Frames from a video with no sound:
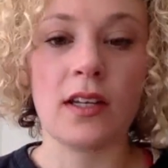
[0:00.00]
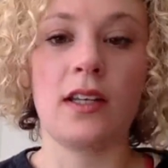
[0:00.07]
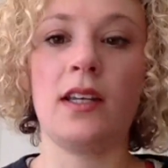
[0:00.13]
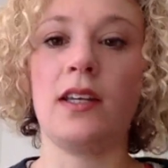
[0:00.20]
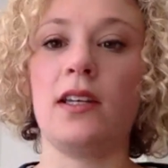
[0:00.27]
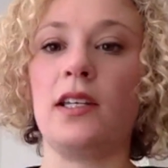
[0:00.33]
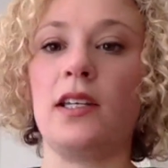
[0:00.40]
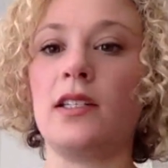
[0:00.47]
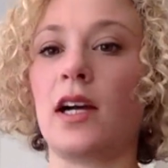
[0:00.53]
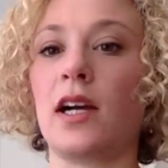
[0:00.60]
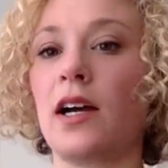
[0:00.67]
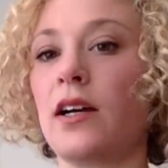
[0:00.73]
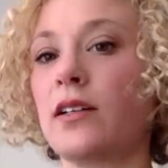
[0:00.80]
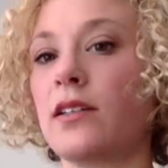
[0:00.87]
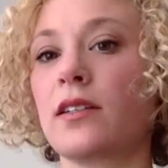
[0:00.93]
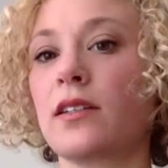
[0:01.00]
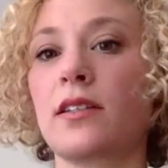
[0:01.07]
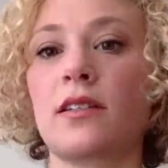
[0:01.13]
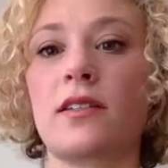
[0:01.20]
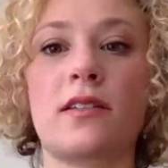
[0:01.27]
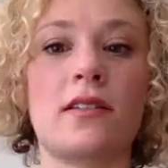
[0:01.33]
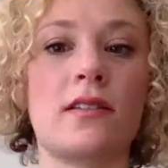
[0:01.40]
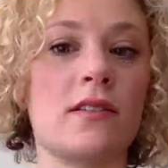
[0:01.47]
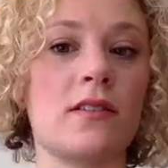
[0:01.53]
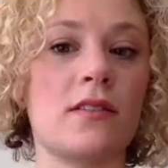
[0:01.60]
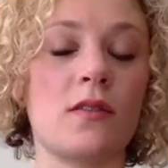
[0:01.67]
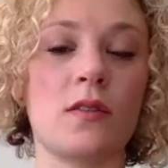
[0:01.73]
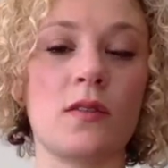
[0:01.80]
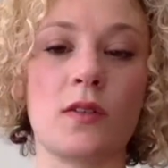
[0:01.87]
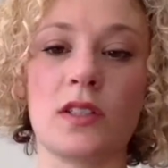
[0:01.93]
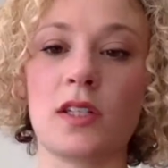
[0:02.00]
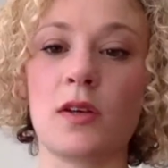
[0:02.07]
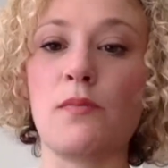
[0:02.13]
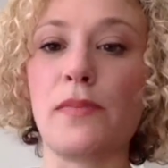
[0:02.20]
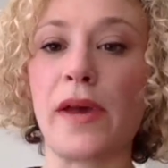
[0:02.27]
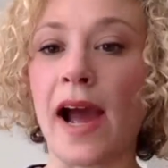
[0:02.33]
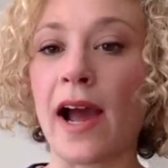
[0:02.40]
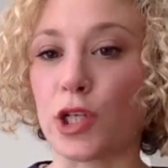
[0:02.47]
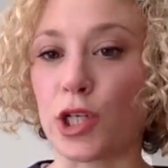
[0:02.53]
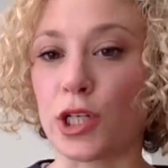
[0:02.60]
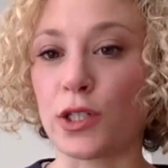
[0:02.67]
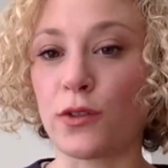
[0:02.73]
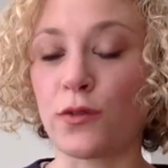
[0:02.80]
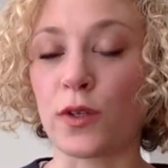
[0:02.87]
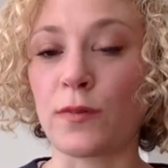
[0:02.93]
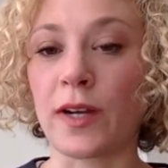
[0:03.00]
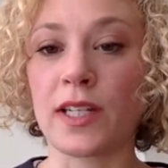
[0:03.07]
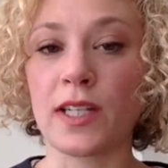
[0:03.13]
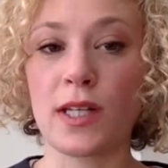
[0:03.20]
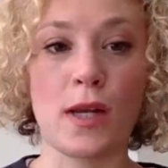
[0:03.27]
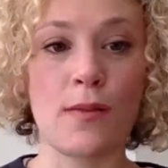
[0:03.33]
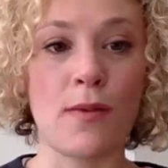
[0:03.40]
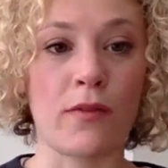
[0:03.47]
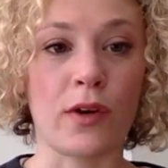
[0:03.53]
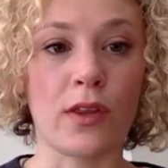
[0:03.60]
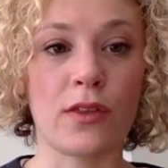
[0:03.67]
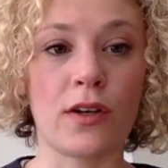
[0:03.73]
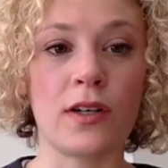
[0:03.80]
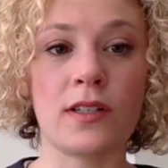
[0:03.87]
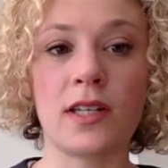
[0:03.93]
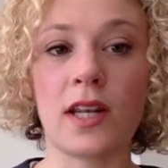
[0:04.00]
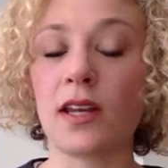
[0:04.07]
He does some badges for my team every Thursday.